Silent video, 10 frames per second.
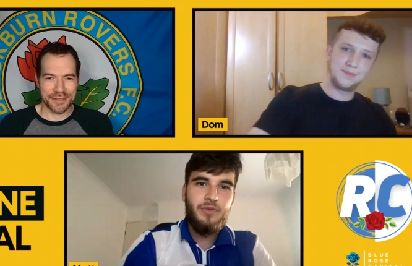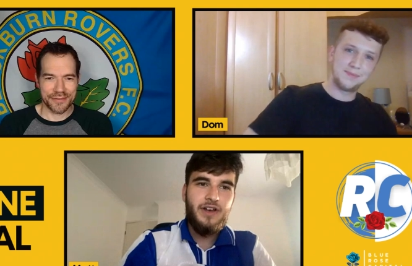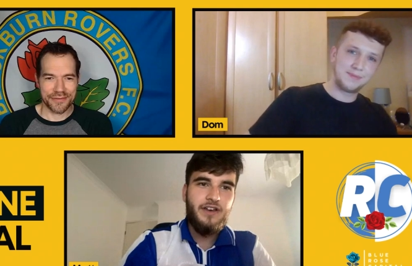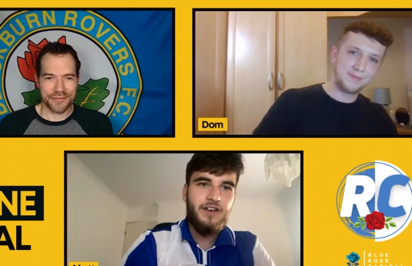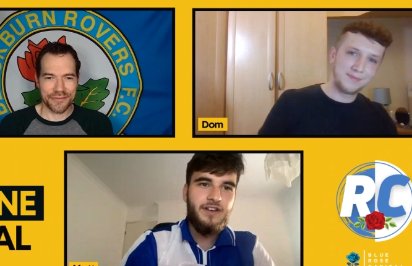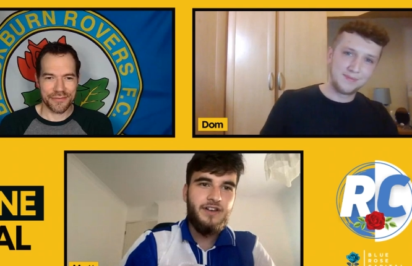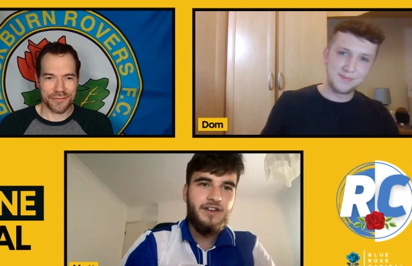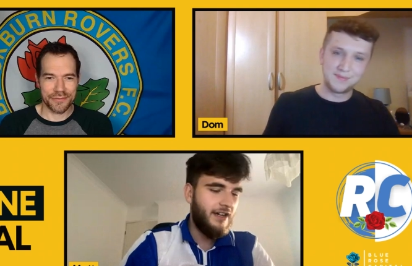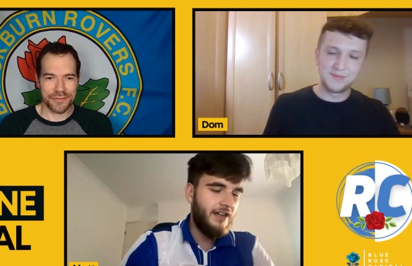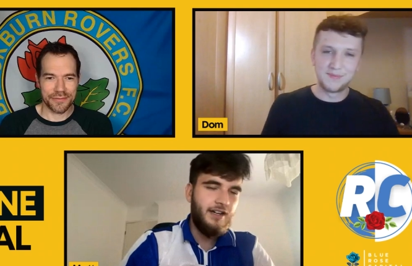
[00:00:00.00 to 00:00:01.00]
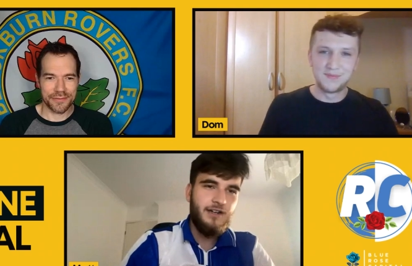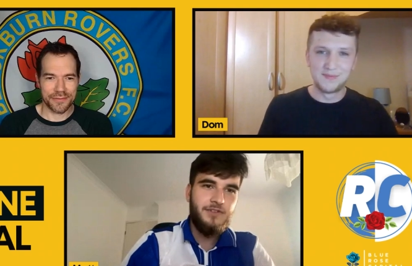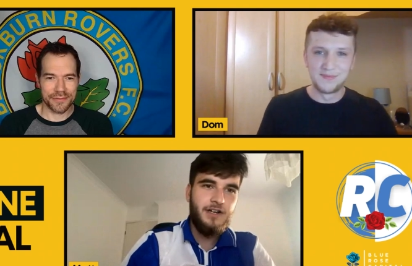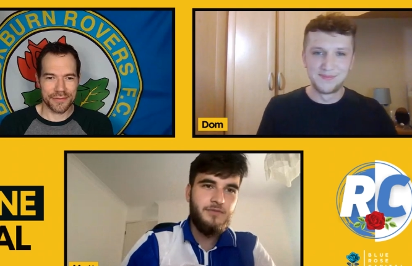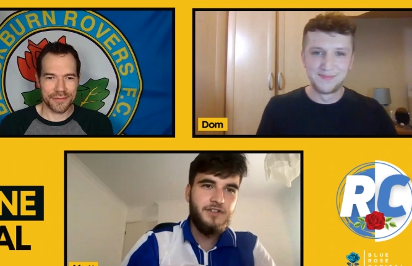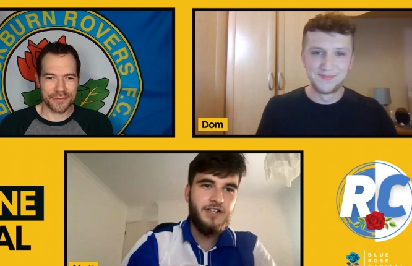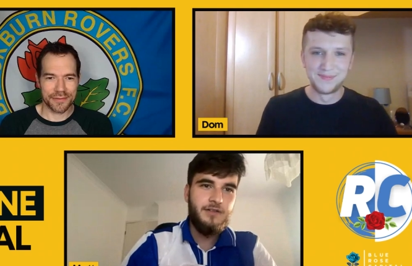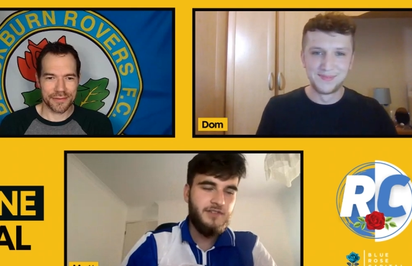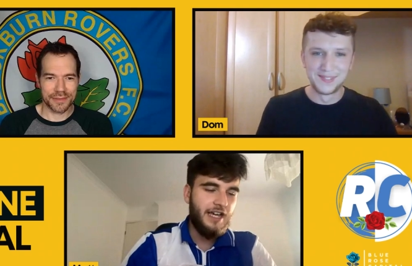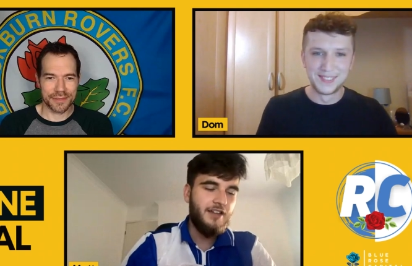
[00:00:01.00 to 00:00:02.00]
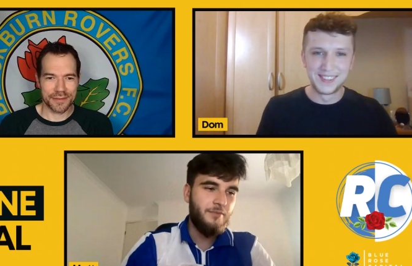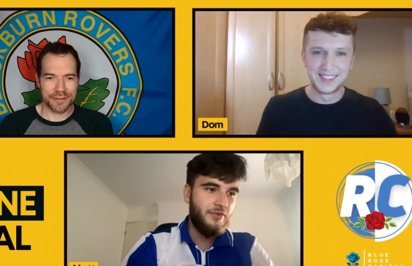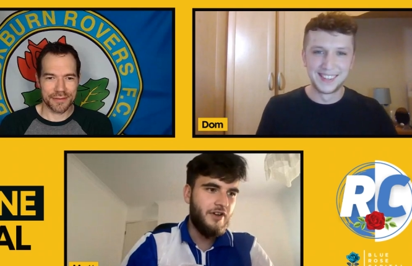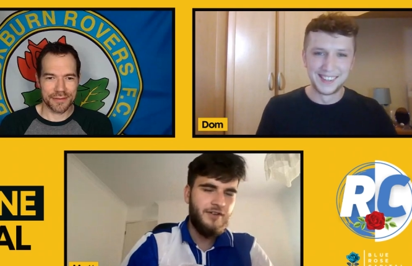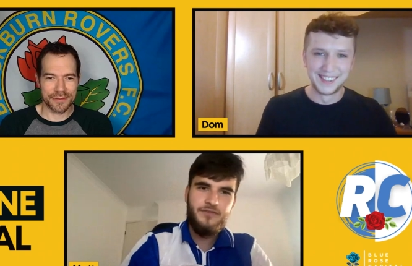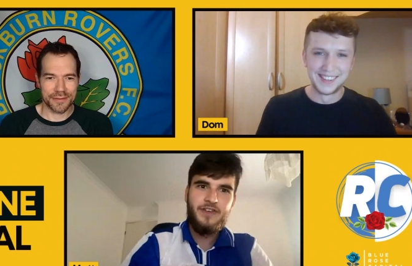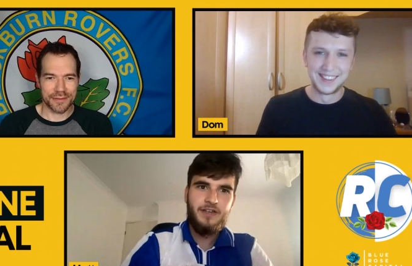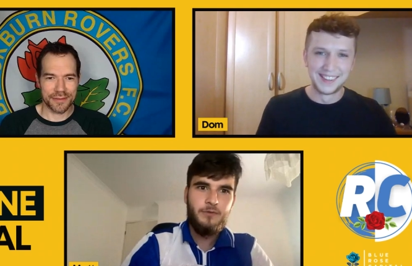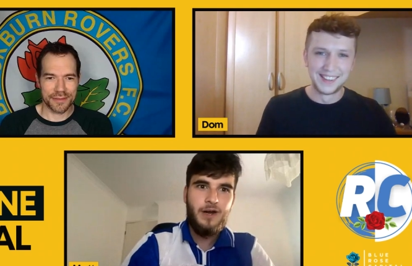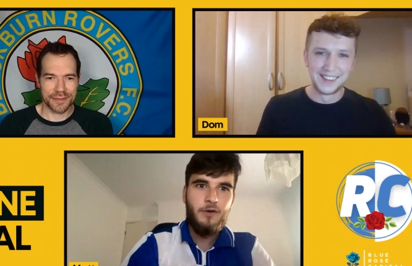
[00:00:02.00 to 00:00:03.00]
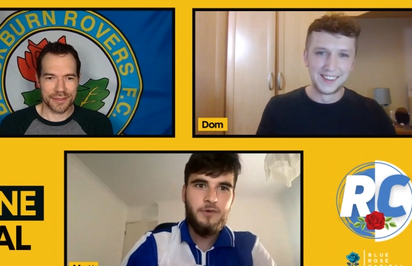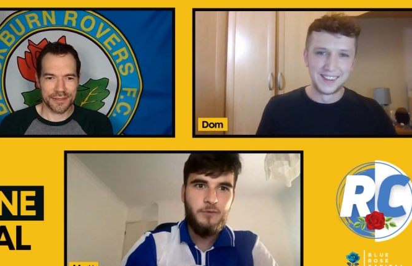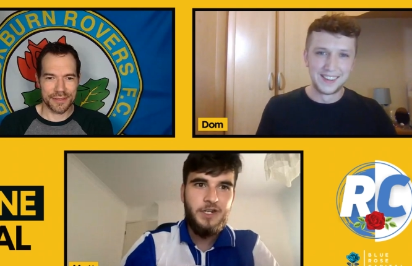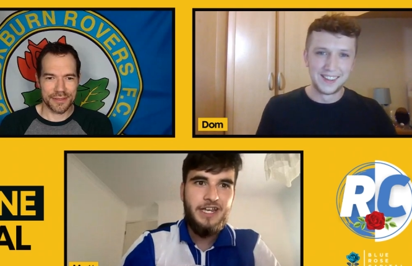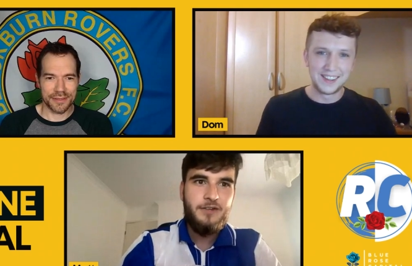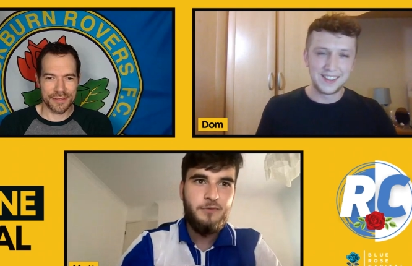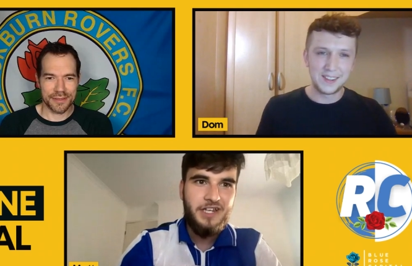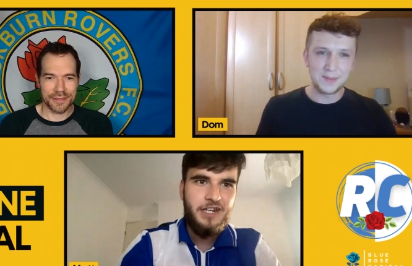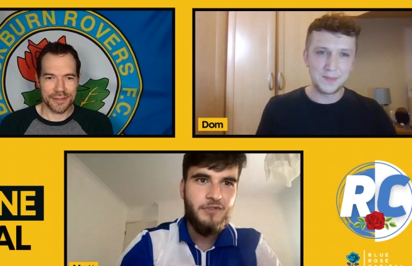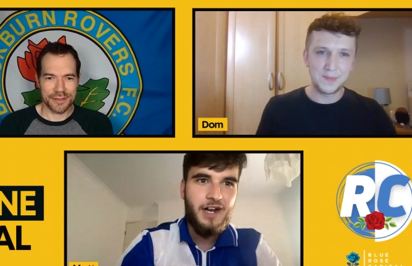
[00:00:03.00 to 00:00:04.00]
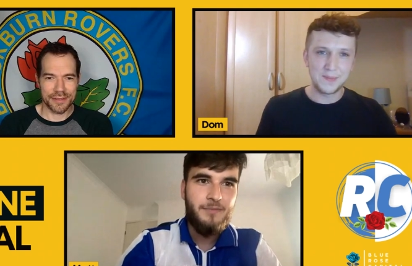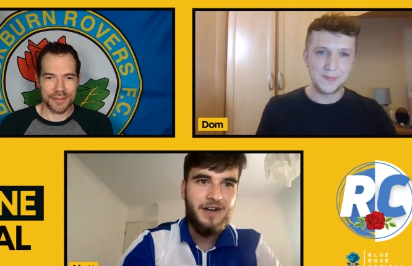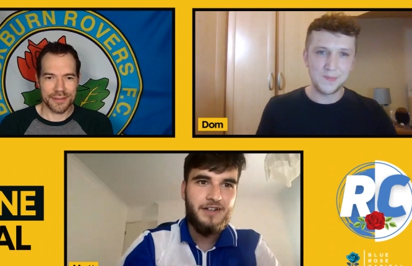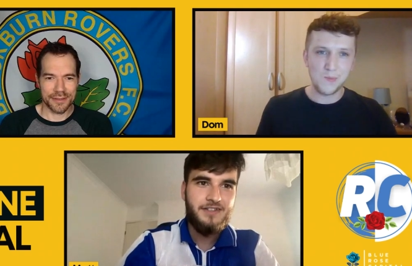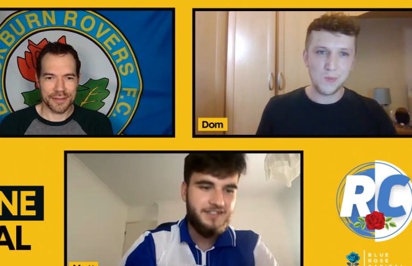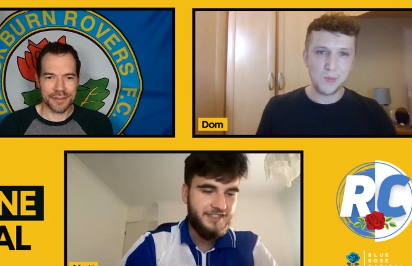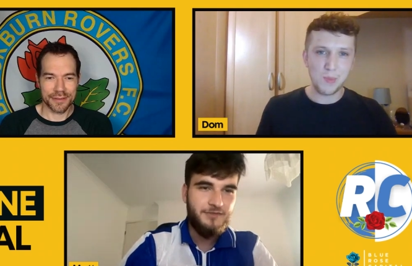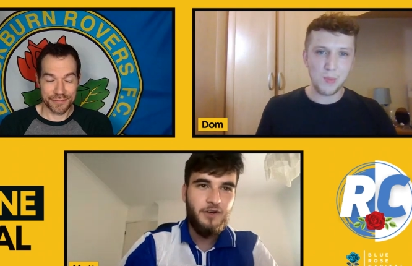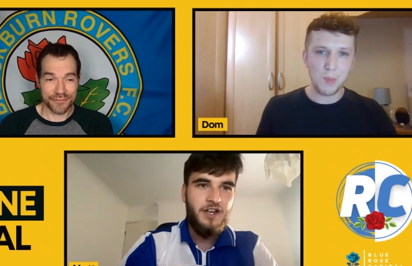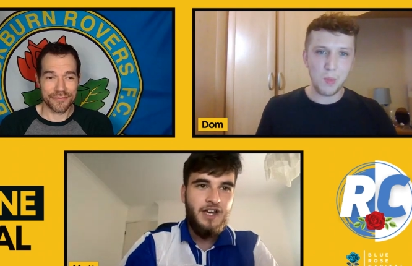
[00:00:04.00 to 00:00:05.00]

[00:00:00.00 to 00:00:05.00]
Speaker 1: a player. I'm, I'm looking at Colin Brittain. I'm thinking, wow, we, we need we need a right back. This is the one.